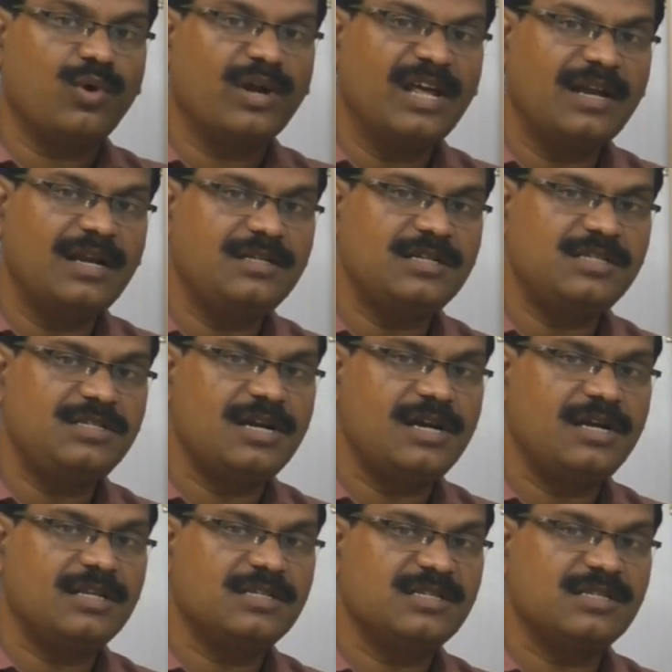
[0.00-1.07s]
One energy
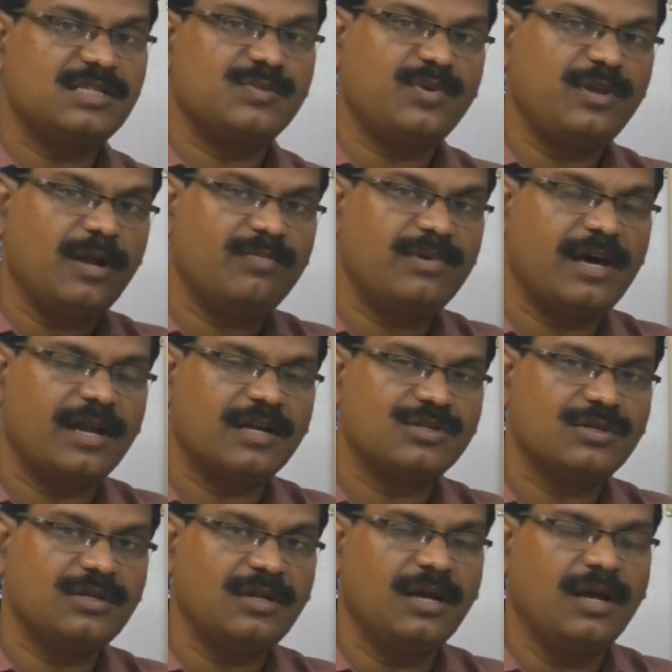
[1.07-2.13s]
state is in spin up
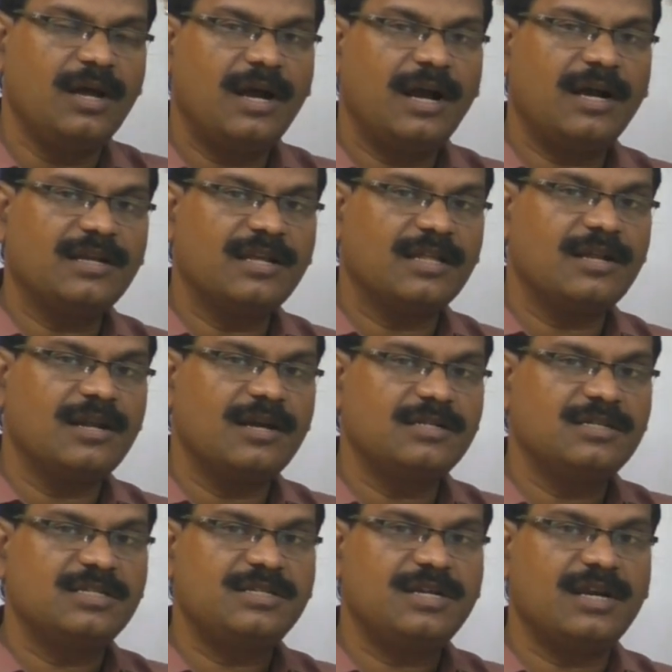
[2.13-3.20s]
direction and the other
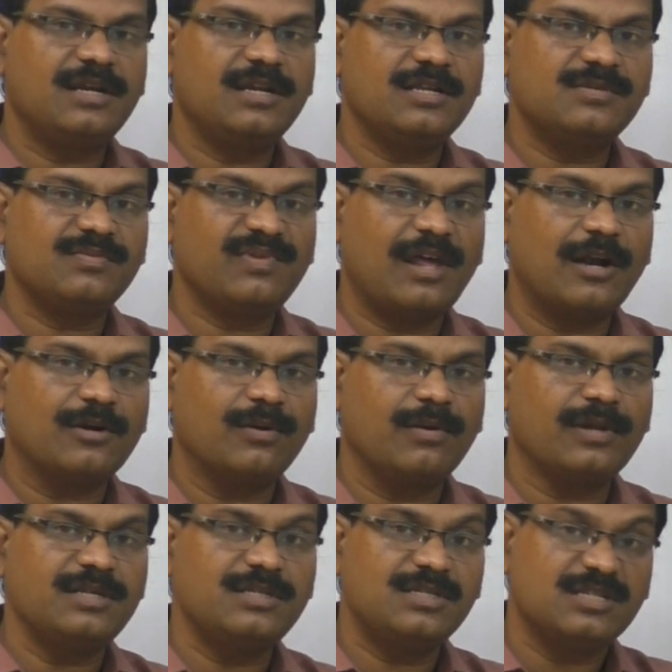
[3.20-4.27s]
energy state is
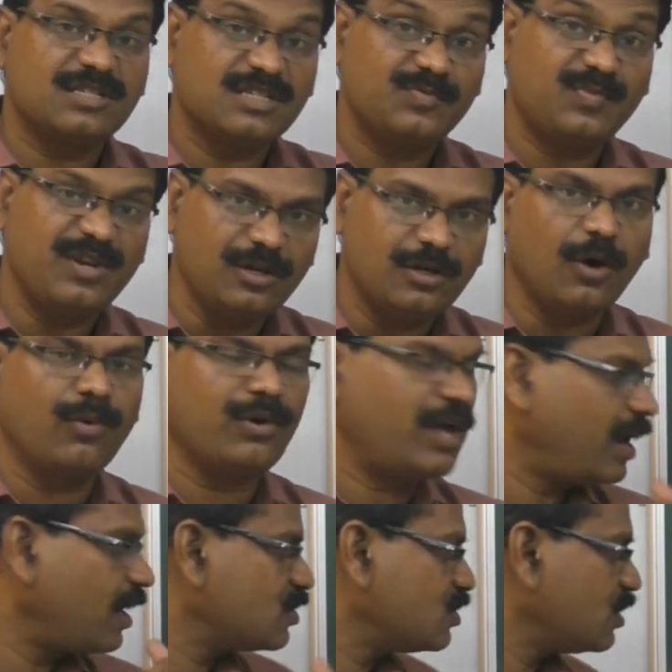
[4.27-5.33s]
electron is spin down
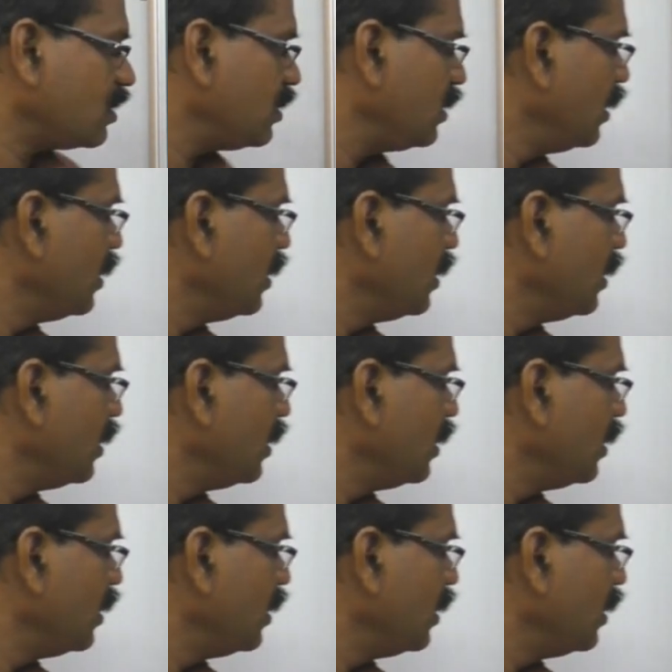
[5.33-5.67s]
direction.